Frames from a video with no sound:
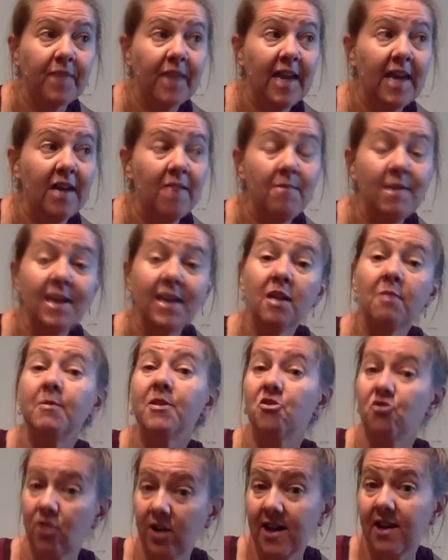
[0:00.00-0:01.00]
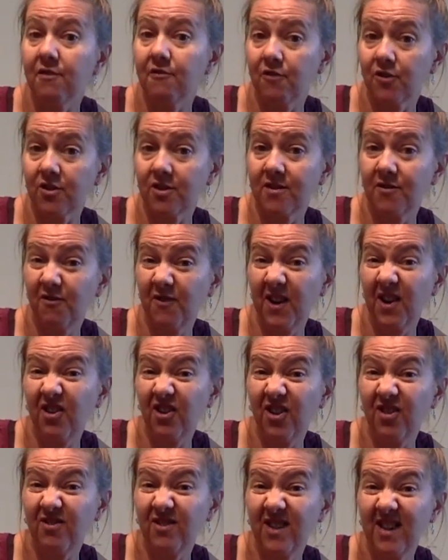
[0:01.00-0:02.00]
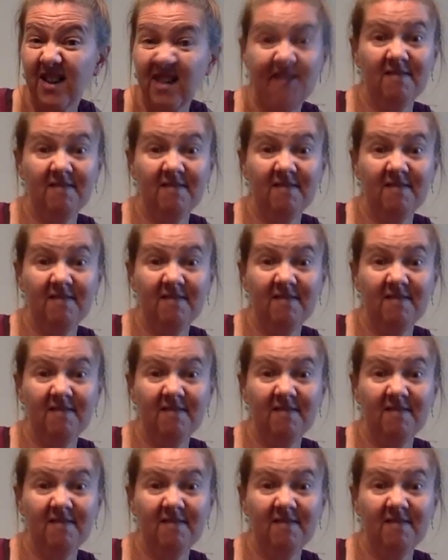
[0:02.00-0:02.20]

it can be a little bit tricky at first to figure out